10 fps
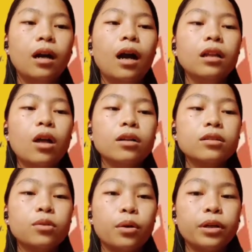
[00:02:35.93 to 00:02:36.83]
a long
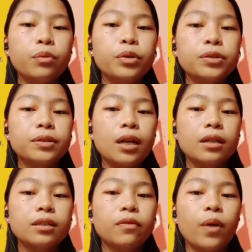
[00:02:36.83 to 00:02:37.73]
story which
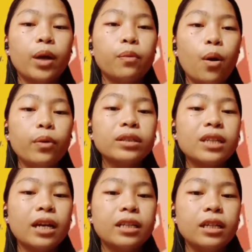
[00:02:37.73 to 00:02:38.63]
tells of heroic
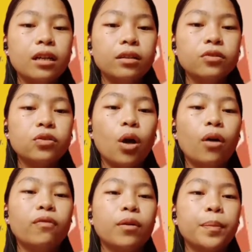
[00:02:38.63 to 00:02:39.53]
ideals
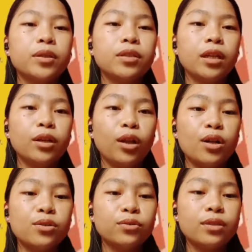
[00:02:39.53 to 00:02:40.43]
of a
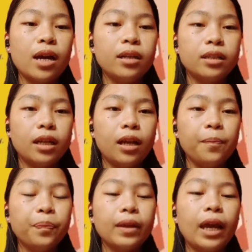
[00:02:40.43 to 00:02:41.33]
particular society,
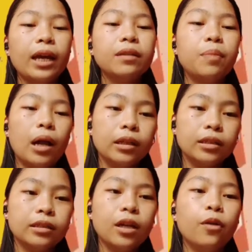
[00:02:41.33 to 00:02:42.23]
and
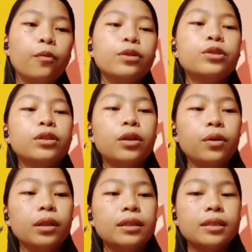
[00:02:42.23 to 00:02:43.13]
ballad, which
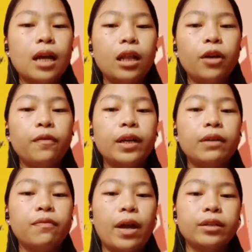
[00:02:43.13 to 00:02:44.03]
generally tell of an
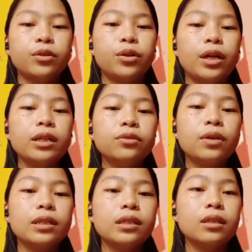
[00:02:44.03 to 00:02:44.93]
event or
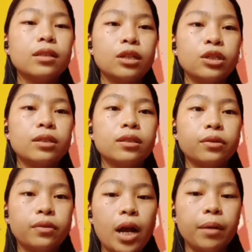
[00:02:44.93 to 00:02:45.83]
interest such as
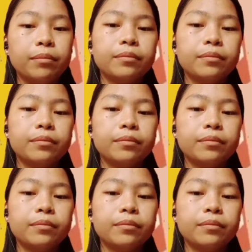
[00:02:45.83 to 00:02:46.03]
a crime.